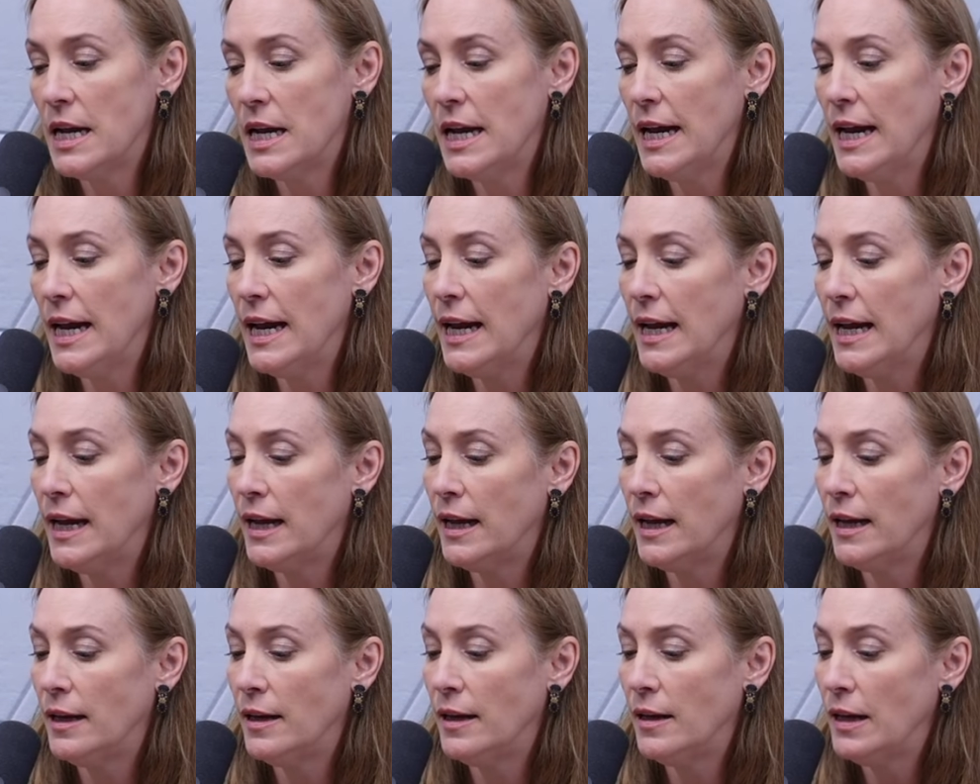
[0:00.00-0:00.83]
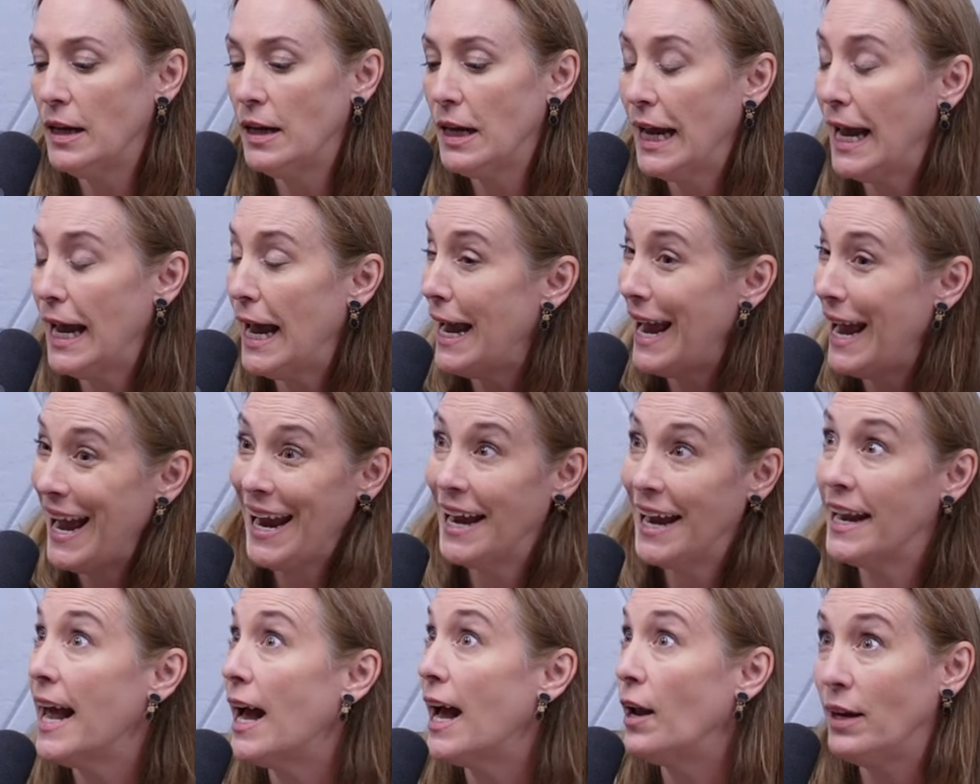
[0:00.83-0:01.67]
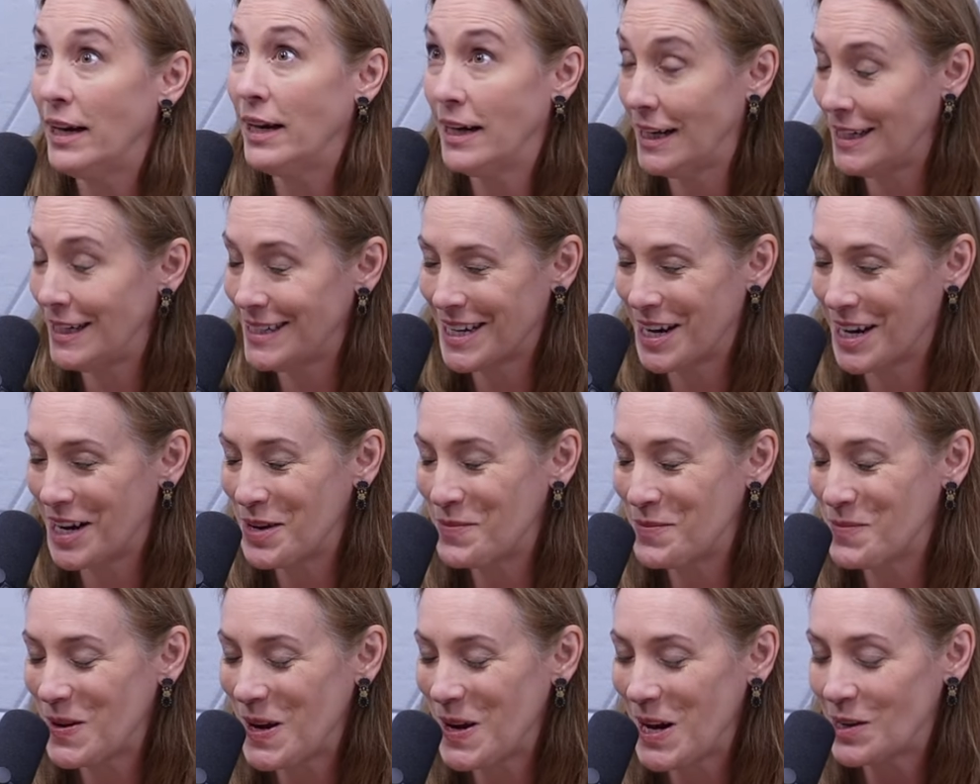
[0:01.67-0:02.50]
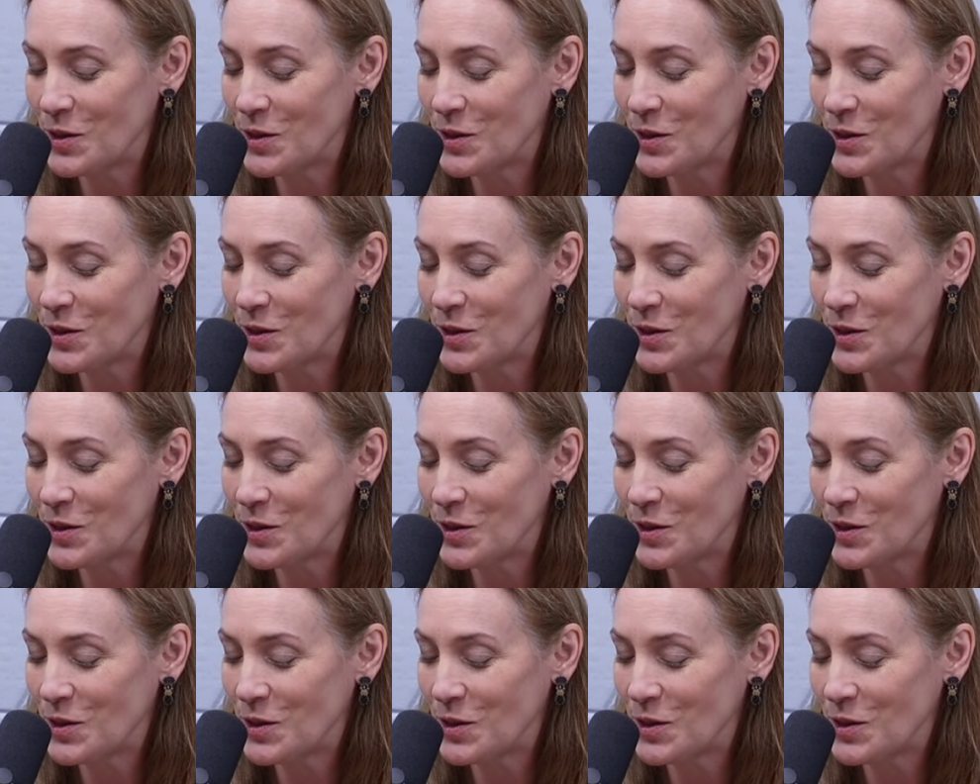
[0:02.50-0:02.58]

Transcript: uh, and, and at any time.